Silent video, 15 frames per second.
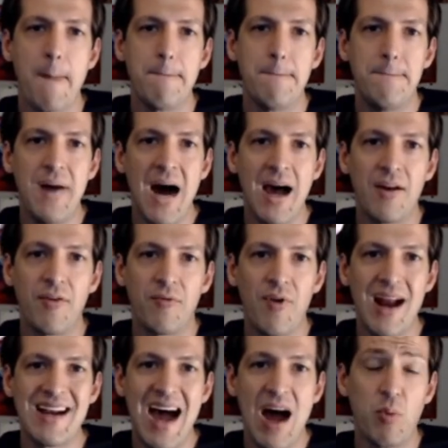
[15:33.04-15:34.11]
But right
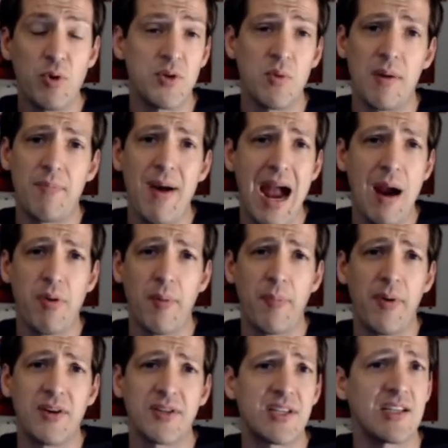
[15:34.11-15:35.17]
now we're doing a pack per
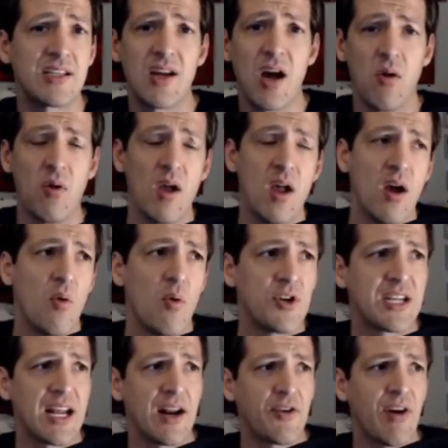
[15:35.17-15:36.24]
person, so we're just
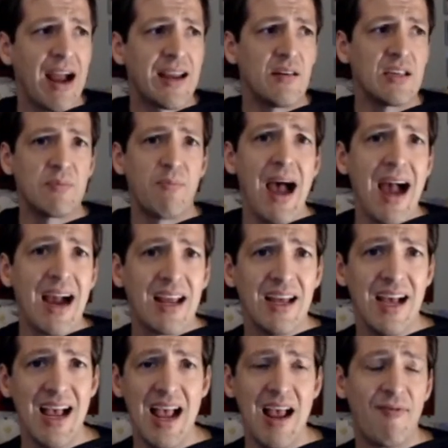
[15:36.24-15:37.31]
going to crack you this pack.
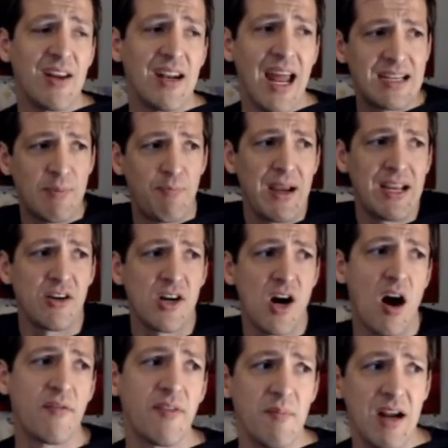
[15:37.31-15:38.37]
If you'd like to pick your
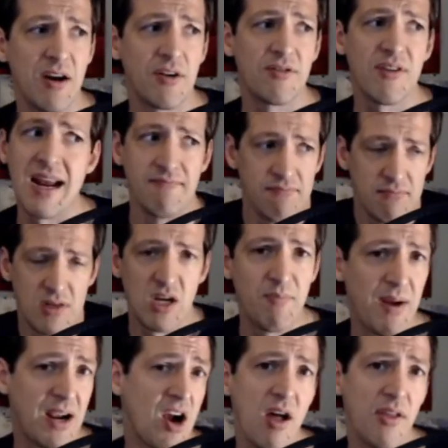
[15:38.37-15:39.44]
card from here, great. You can
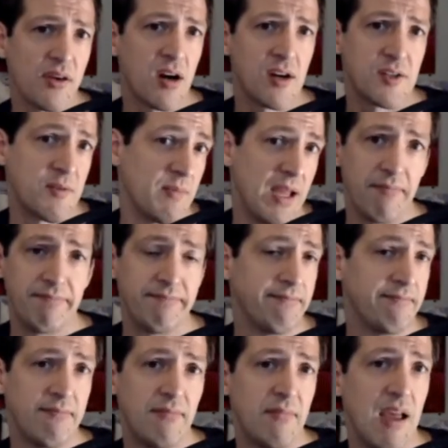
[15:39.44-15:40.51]
pick all the cards from there
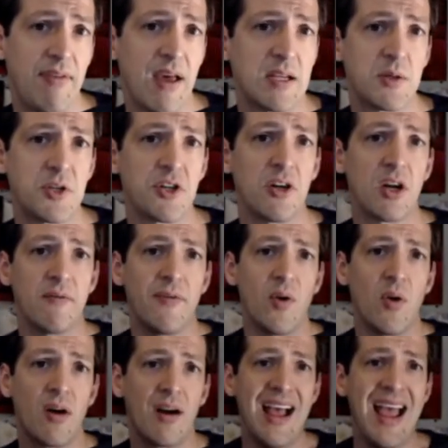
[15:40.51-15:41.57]
if that's what you're looking
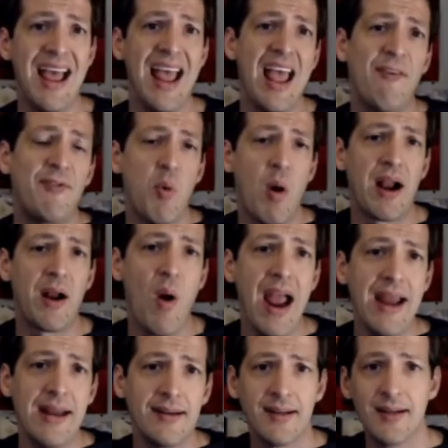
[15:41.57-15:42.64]
for. If you want to
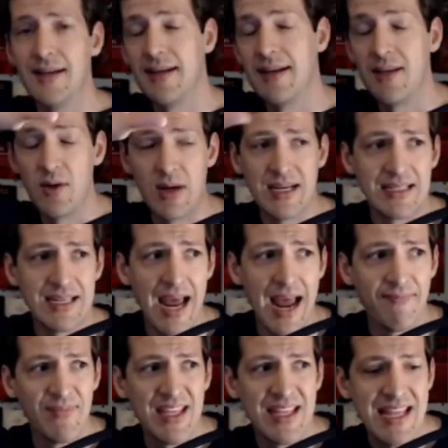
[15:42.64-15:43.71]
wait, you can say,
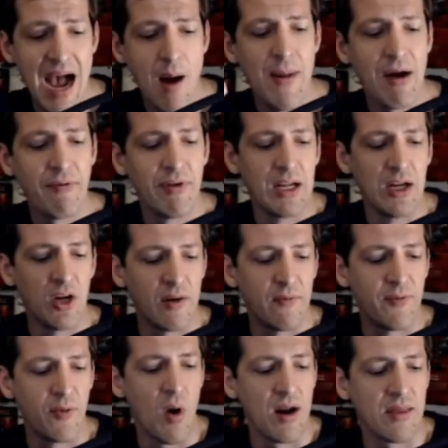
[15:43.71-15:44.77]
now I'm not really looking for
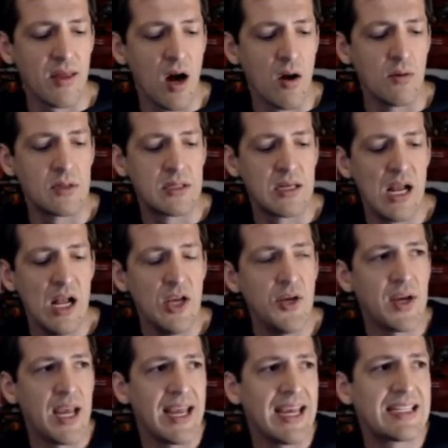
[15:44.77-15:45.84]
one of those. You
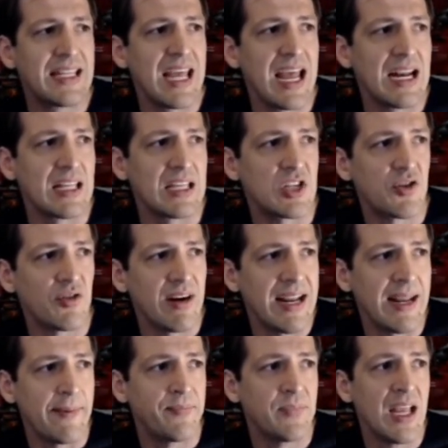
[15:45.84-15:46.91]
can get to the end of the
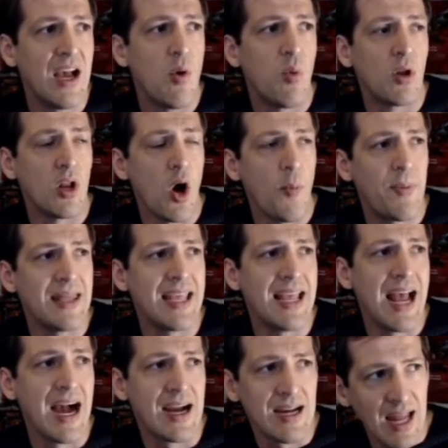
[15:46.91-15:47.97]
stream. We'll open the
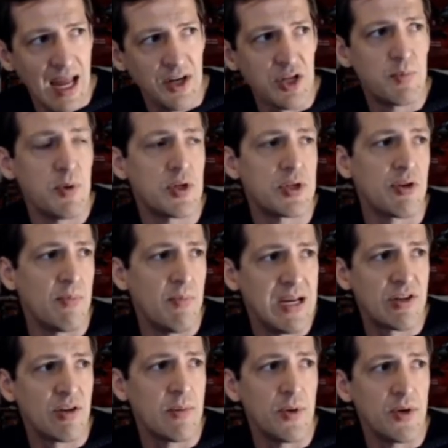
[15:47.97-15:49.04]
uh, collector's booster, the
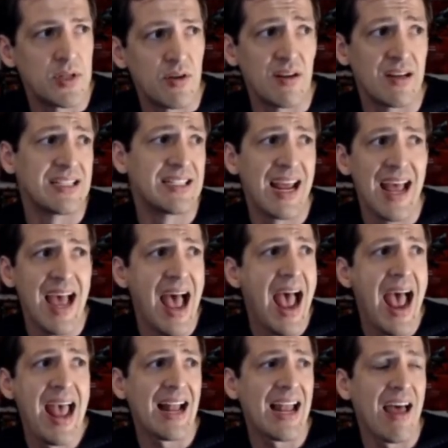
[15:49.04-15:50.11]
mystery booster, and you can say,
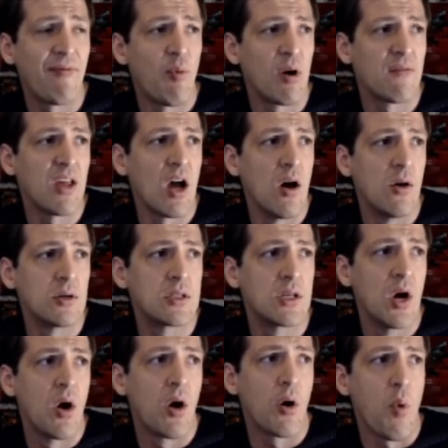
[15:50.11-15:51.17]
hey, I'll have one of those
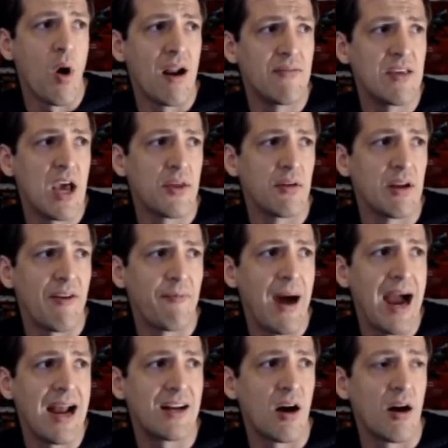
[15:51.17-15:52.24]
or one of the other left
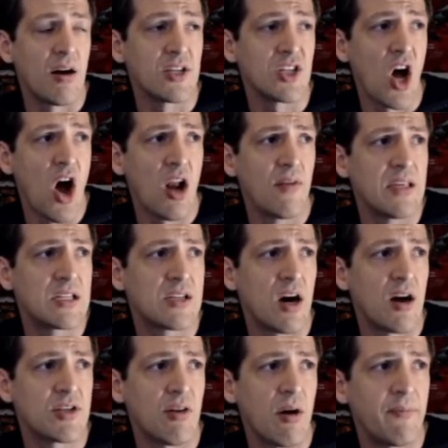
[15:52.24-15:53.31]
behind cards. All of these
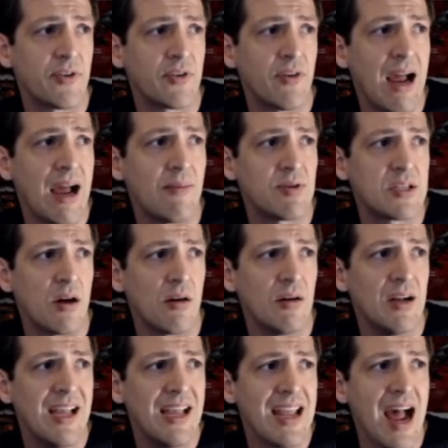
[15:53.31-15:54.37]
cards are up for grabs. So,
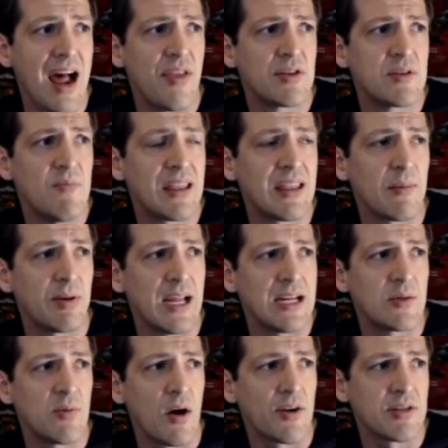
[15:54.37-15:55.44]
yeah, there's Mythic
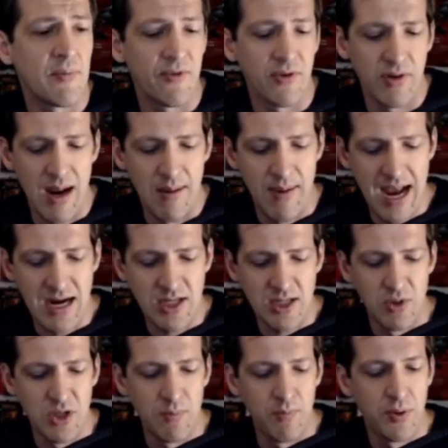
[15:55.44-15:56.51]
Planeswalkers up for grab. Actually, we
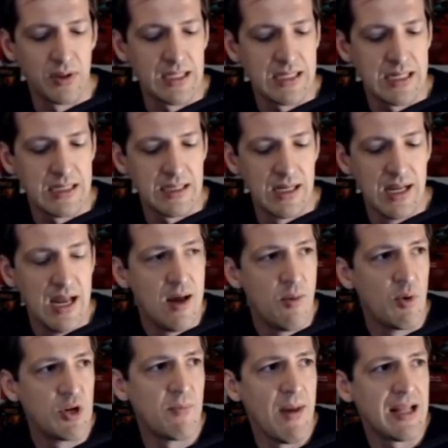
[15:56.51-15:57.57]
should put this as, we
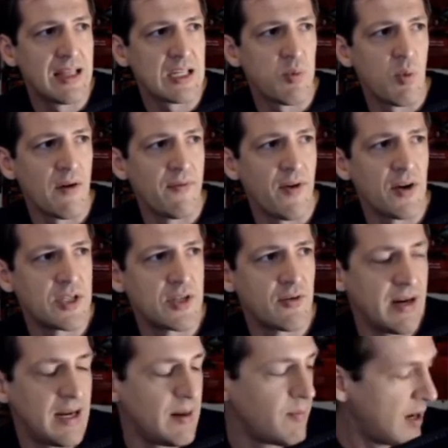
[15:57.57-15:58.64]
should make this one of our
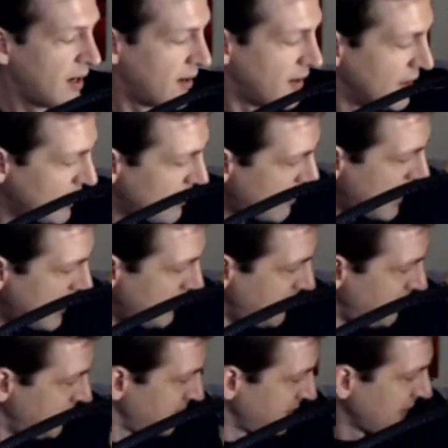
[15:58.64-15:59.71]
stream, uh, right?
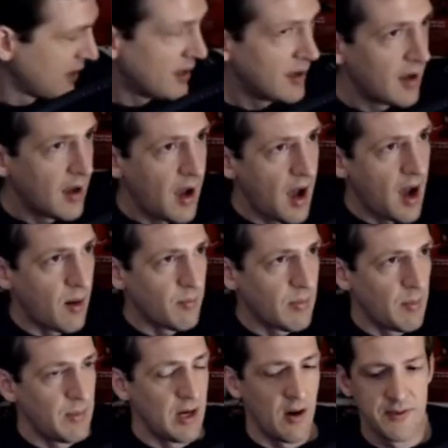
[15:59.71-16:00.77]
Um, let
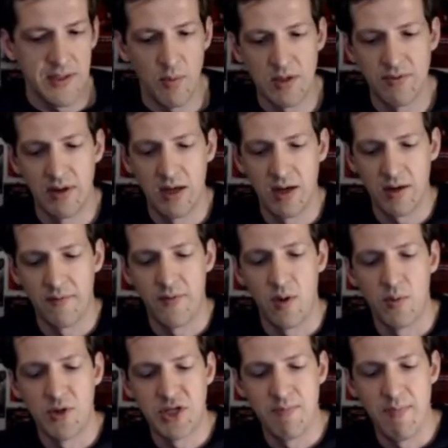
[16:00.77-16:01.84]
me know if someone's really looking for it.
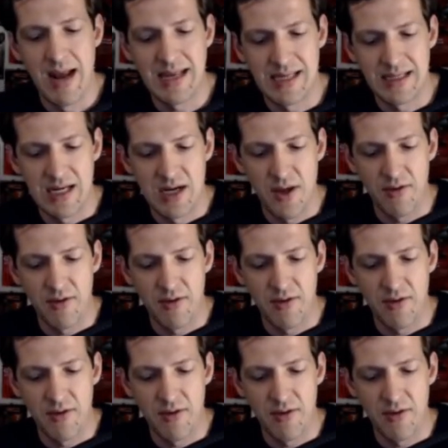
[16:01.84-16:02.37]
We should make this another